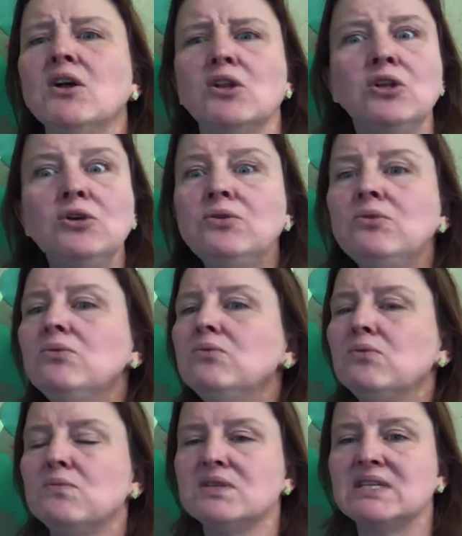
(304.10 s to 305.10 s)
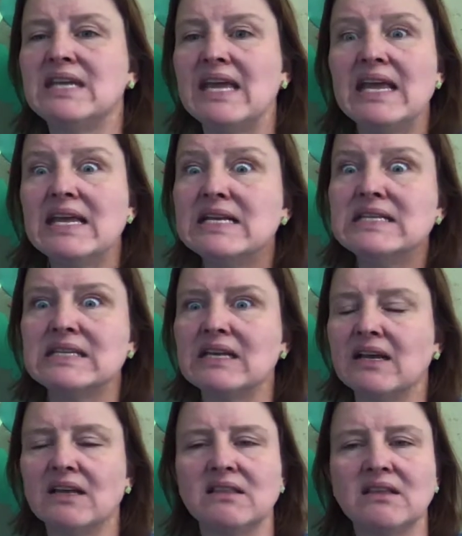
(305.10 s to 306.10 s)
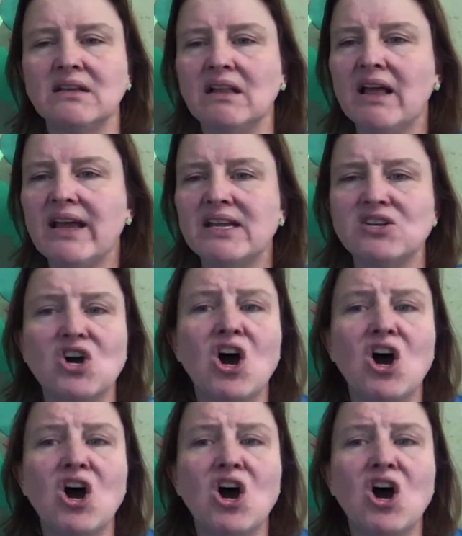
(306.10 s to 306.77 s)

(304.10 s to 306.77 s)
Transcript: Loon was gazing at the light.